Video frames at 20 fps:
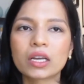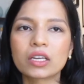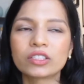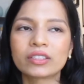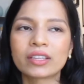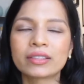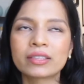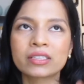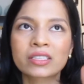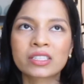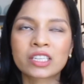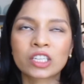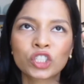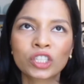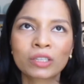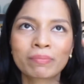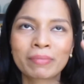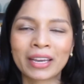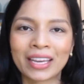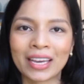the
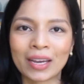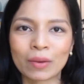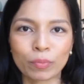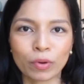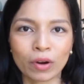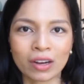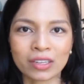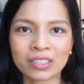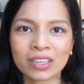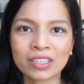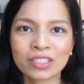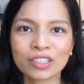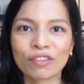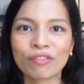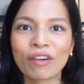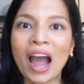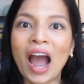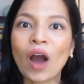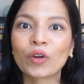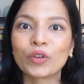decision-making process of
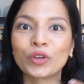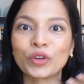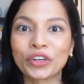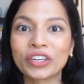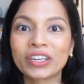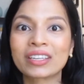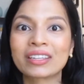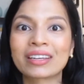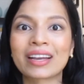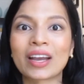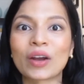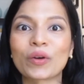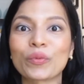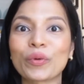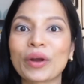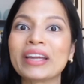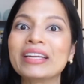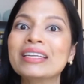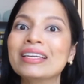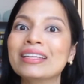how you're gonna get
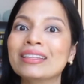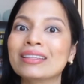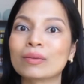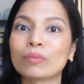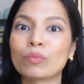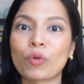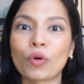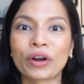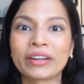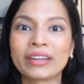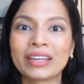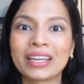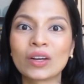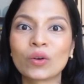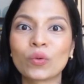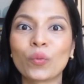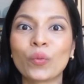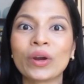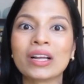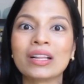ready in the
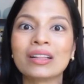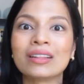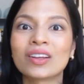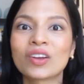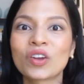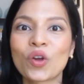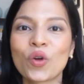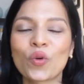morning will